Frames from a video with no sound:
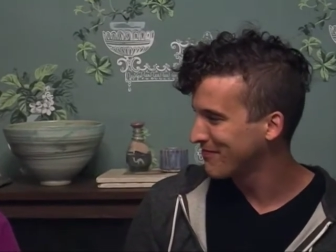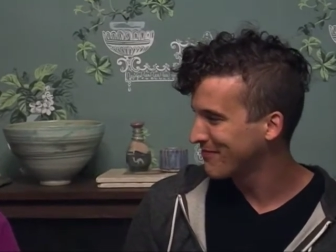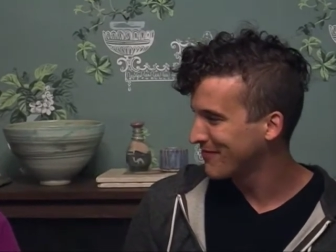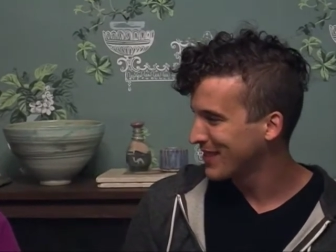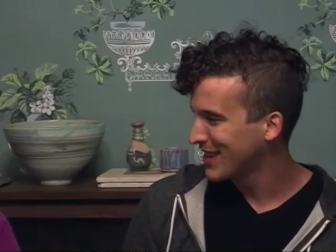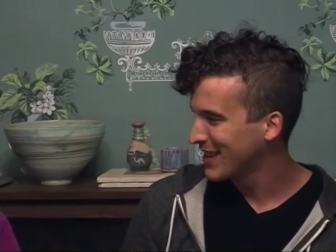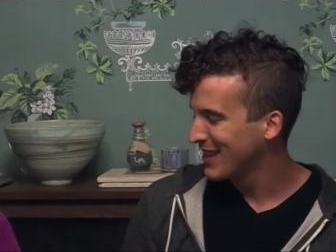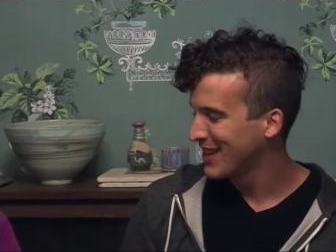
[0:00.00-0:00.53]

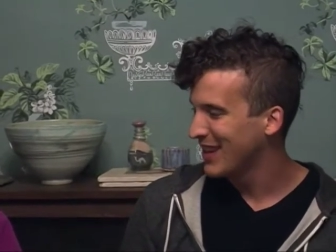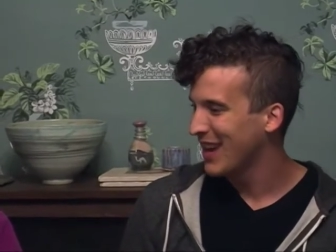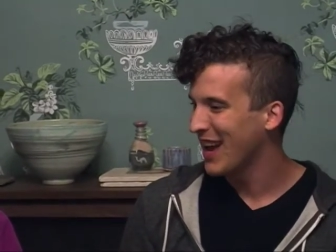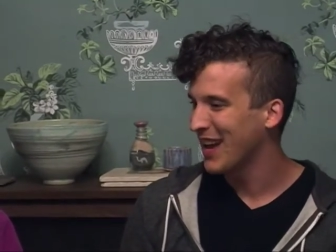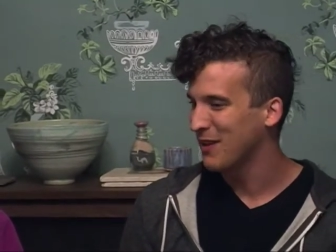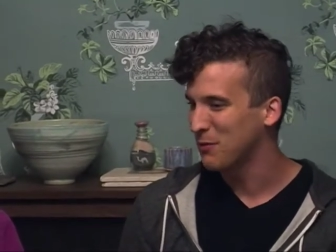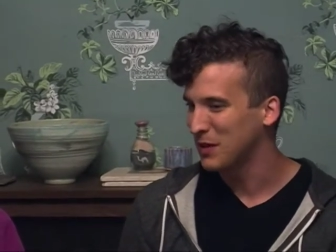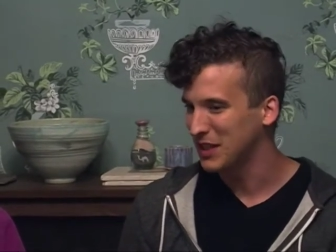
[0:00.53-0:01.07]
Mm-hmm.
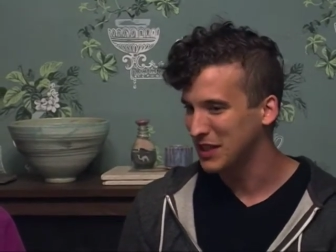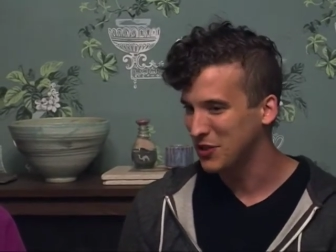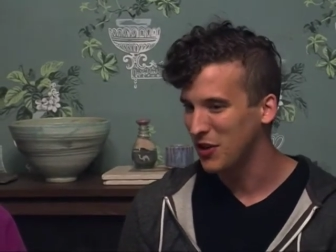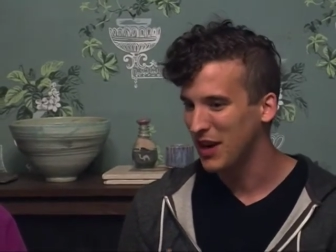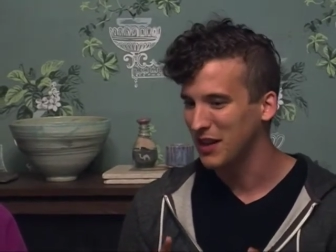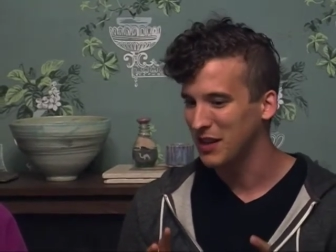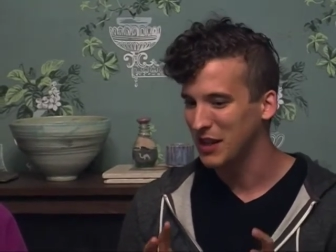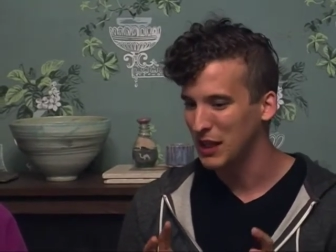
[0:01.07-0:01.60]
And really
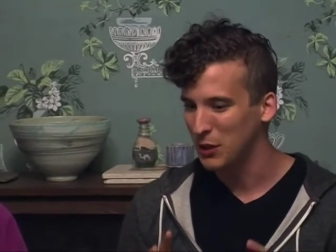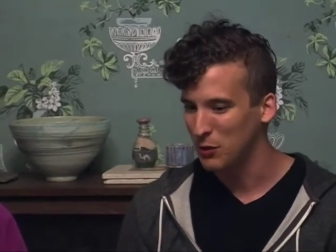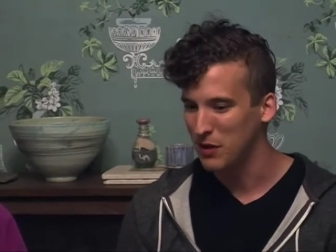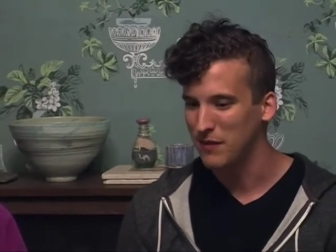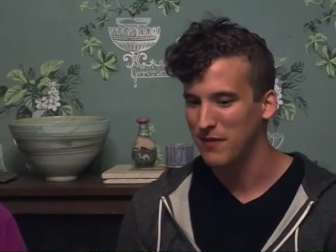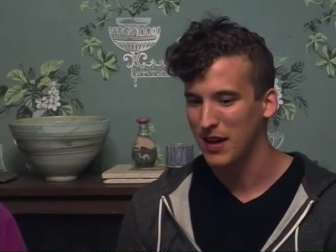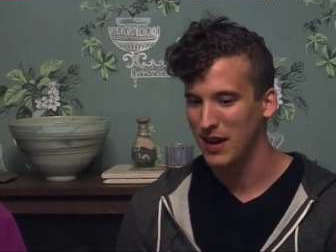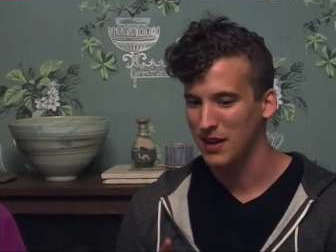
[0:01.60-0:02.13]
trying to
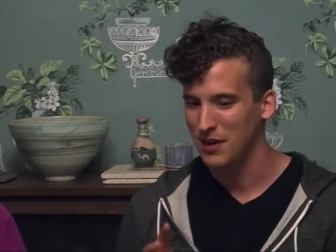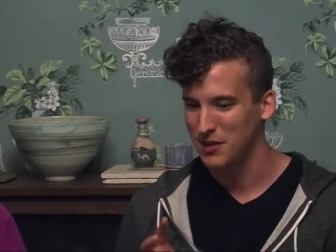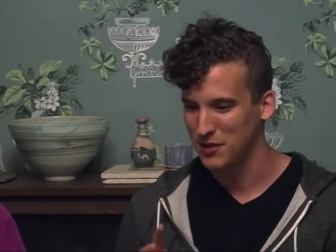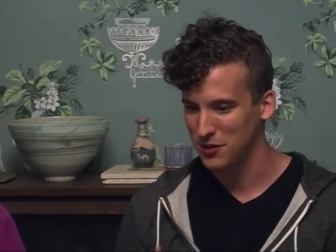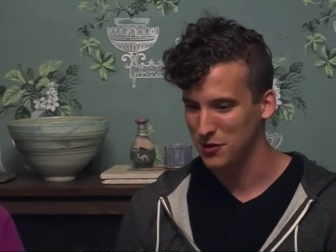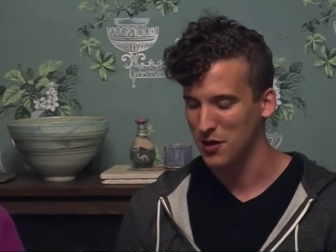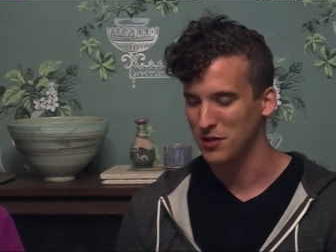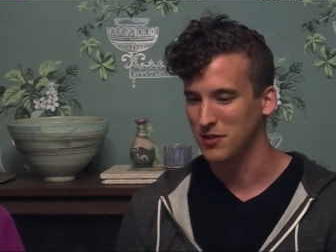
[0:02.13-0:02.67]
unify our
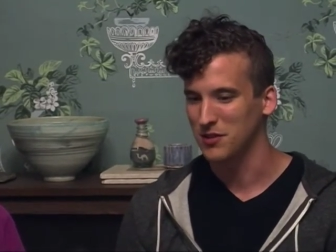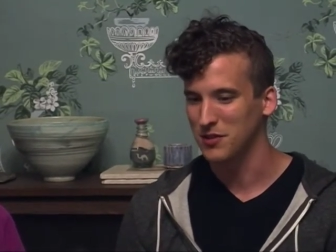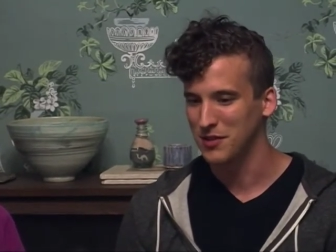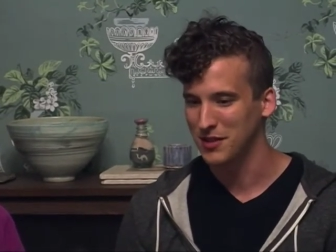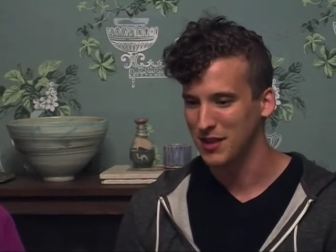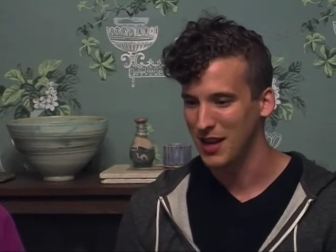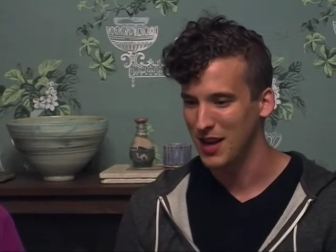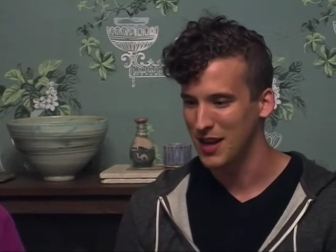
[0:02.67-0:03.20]

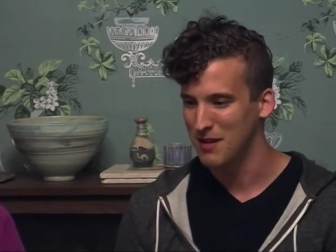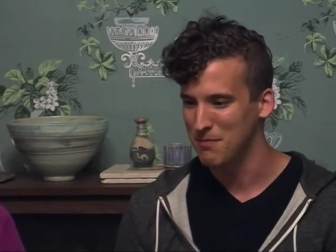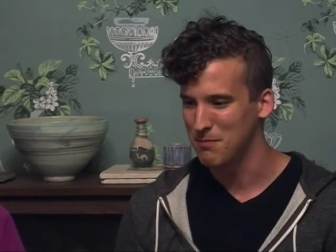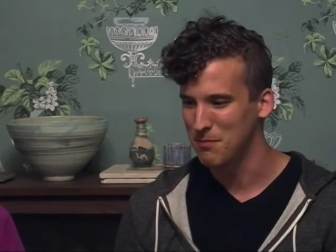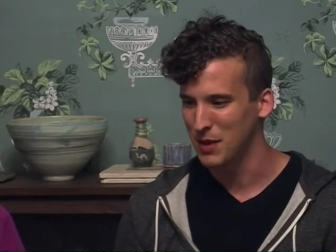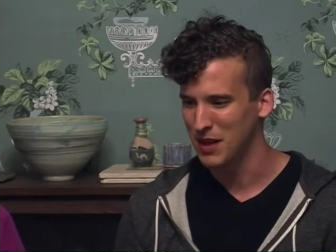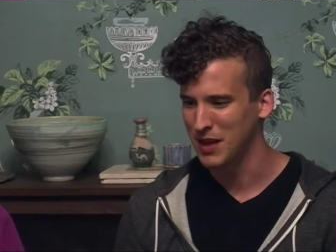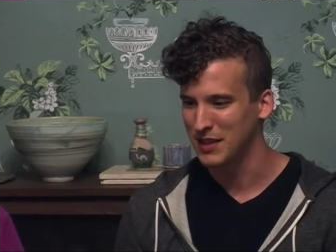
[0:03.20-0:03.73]
struggles um,
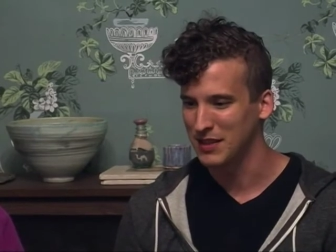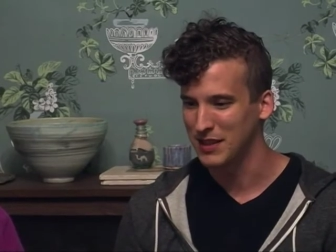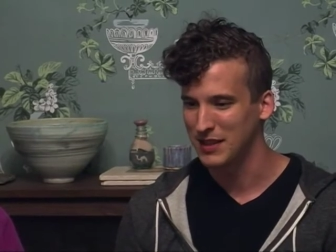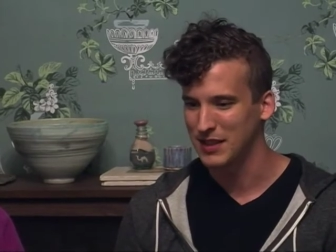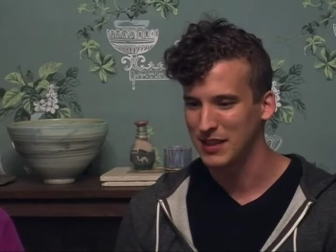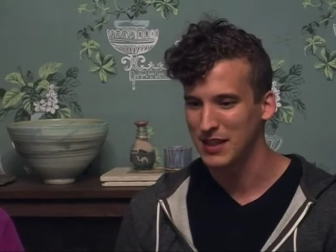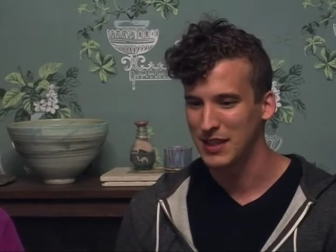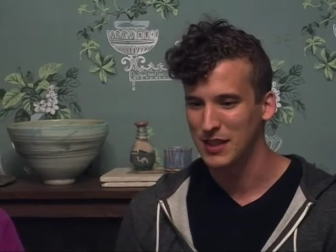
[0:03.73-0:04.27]
because
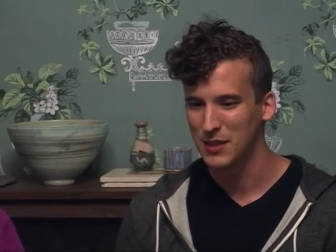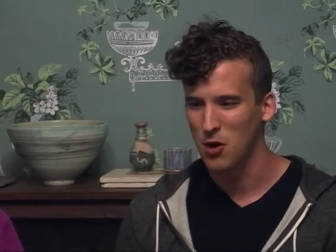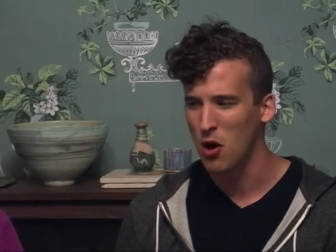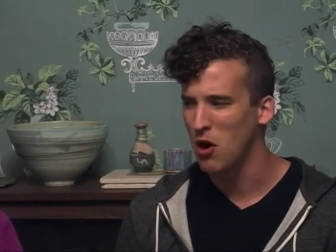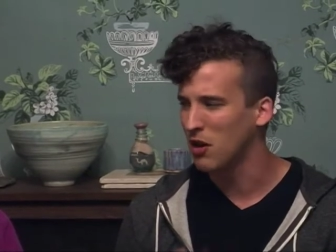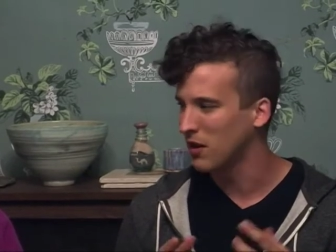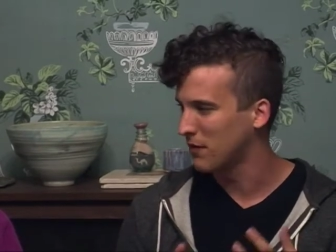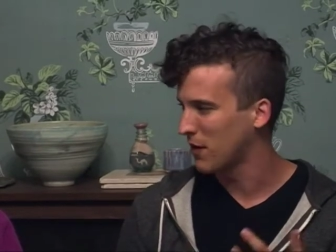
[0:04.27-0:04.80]
it's in
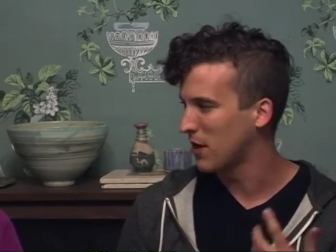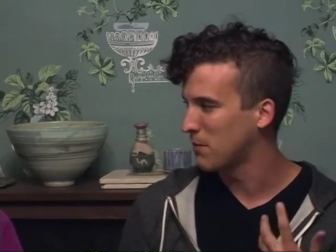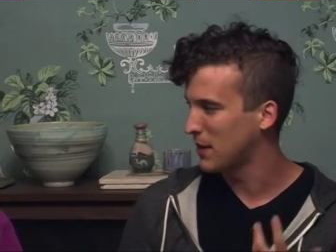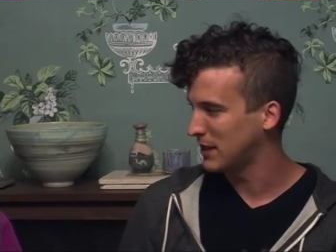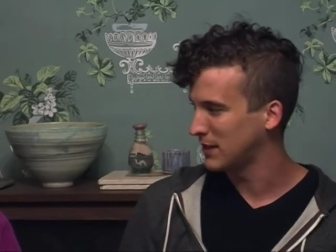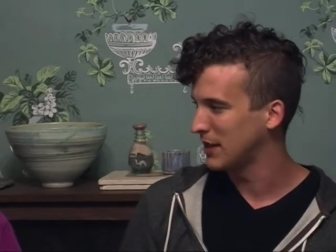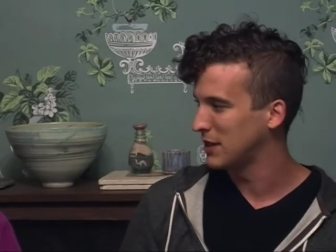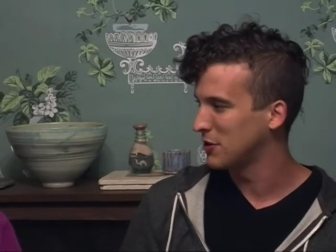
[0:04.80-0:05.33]
all of our
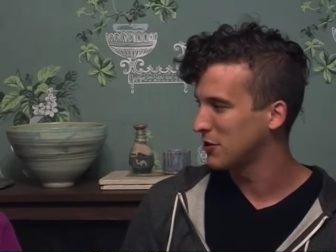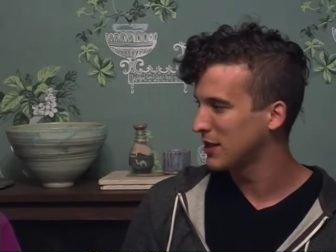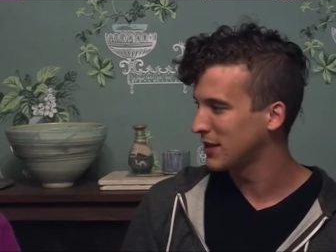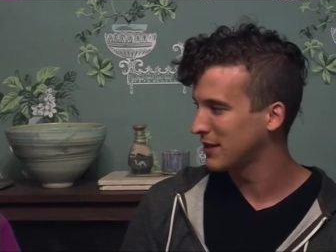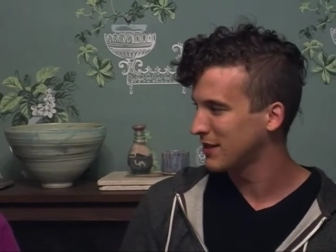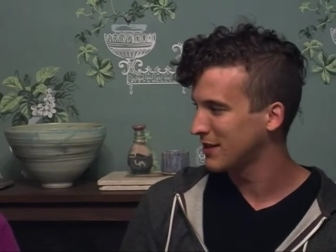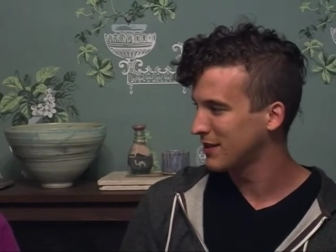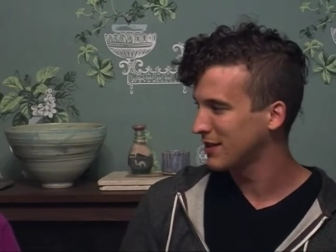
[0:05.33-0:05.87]
best
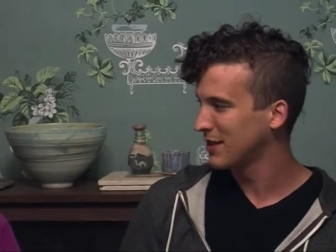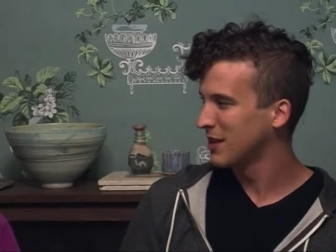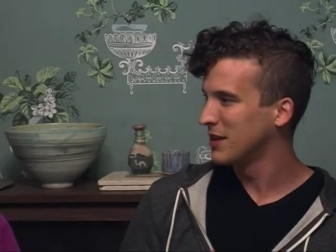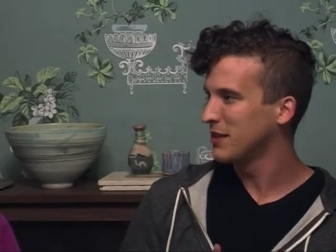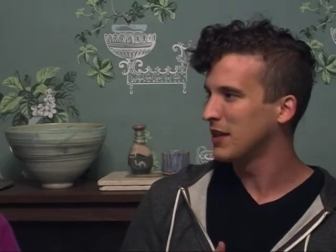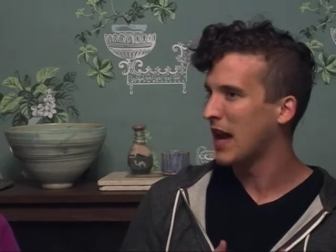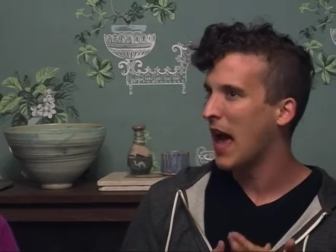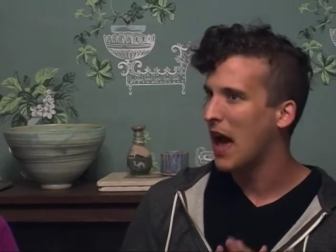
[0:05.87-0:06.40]
interests
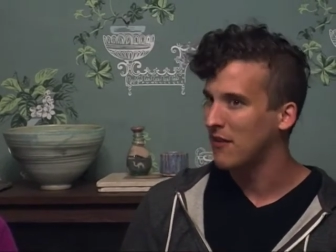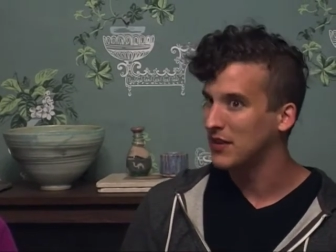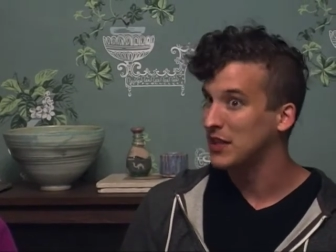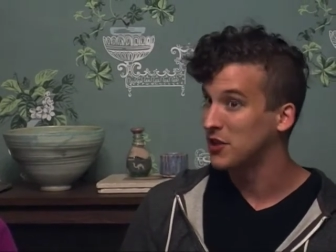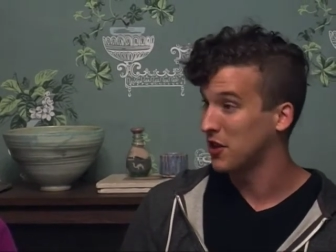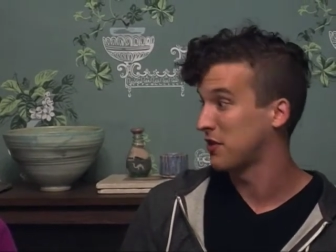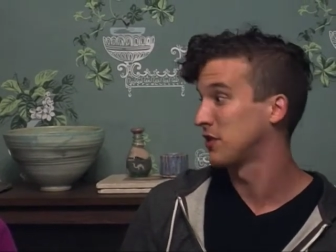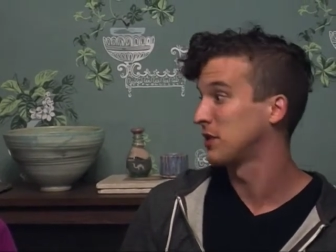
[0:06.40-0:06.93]
to have
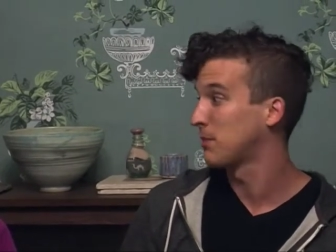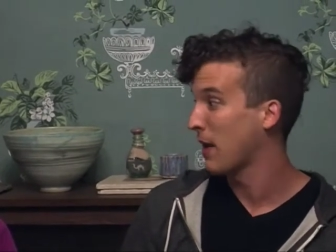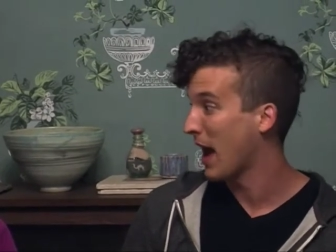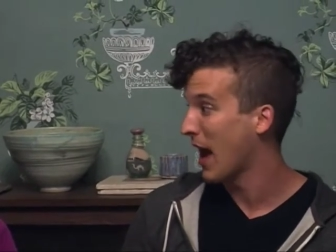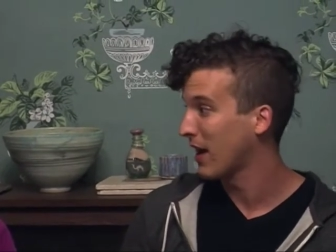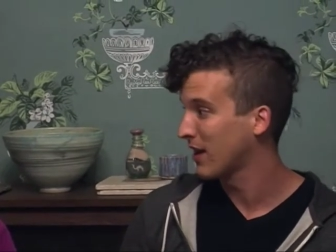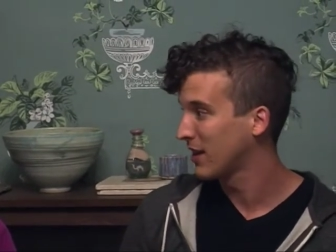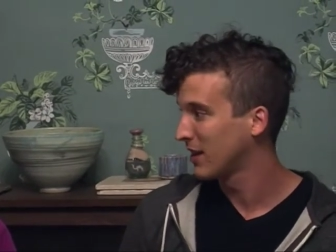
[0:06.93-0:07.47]
each other's
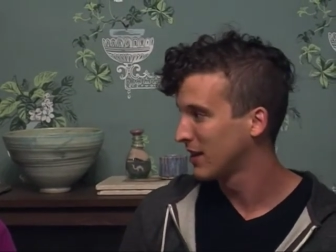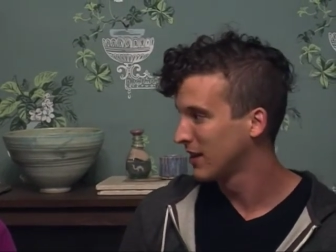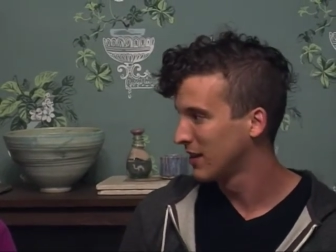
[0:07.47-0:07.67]
back.